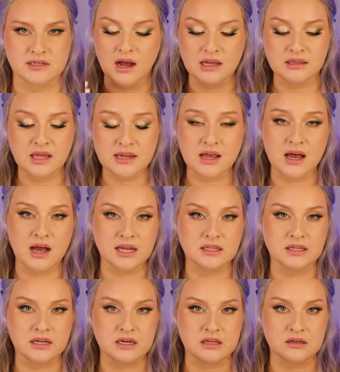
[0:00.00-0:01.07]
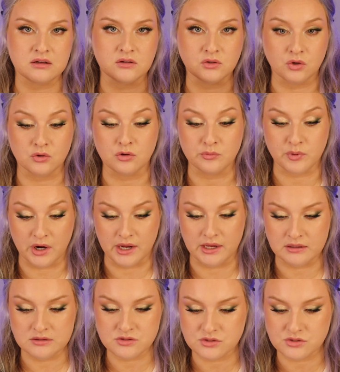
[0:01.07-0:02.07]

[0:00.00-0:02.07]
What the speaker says: I like highlighting local brands.